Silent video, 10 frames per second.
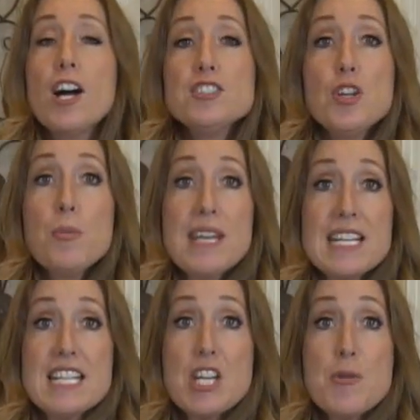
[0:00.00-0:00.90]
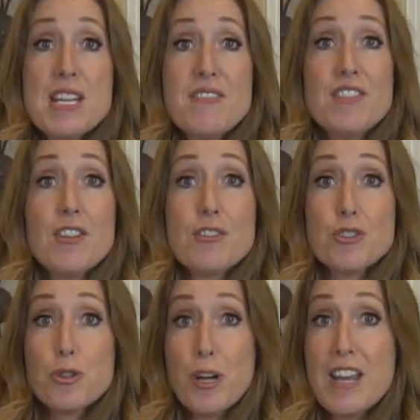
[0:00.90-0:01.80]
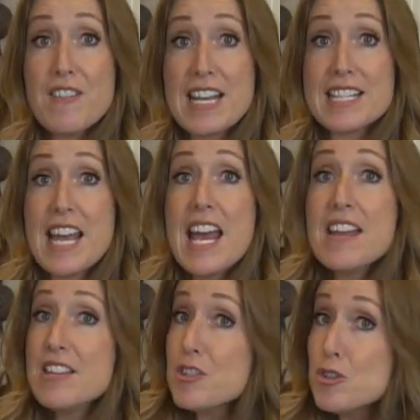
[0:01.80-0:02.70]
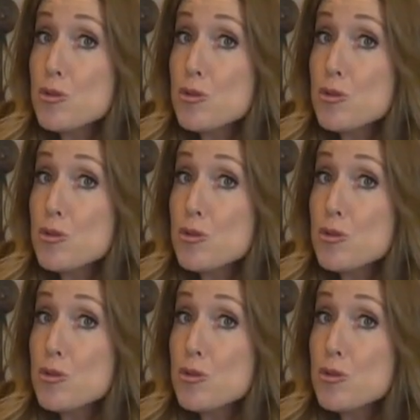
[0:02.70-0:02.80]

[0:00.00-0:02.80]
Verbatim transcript: also be continuing to feel those cravings. These are